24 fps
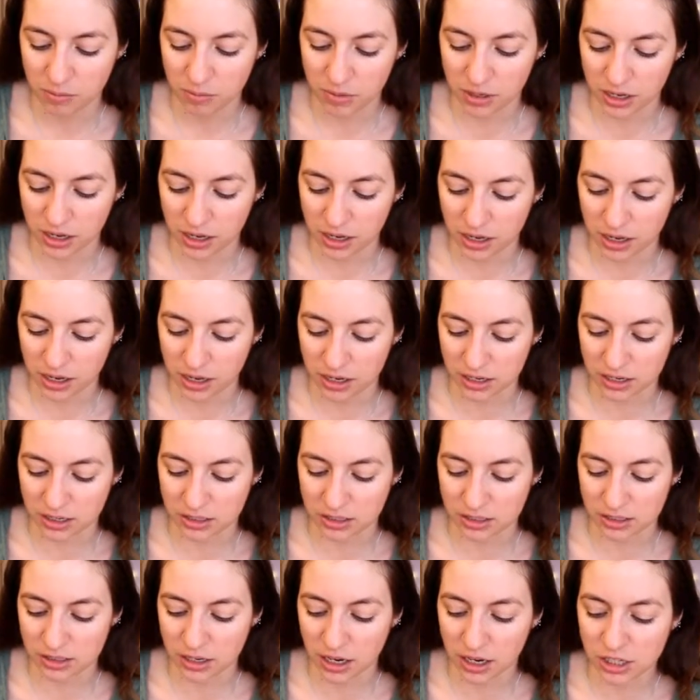
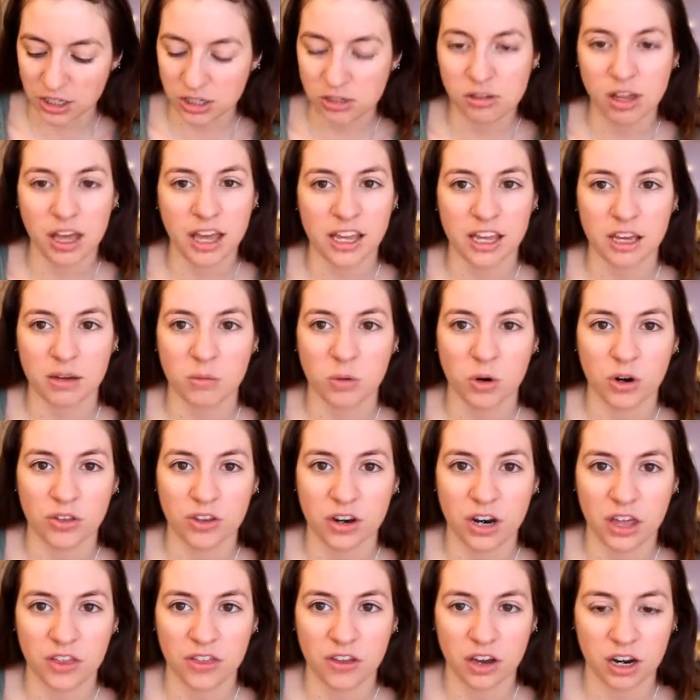because I do like it more
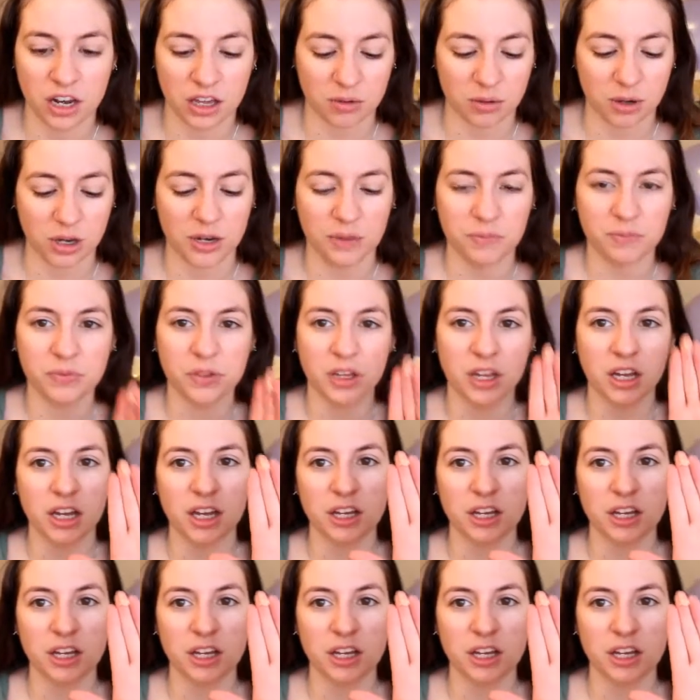than I thought I would.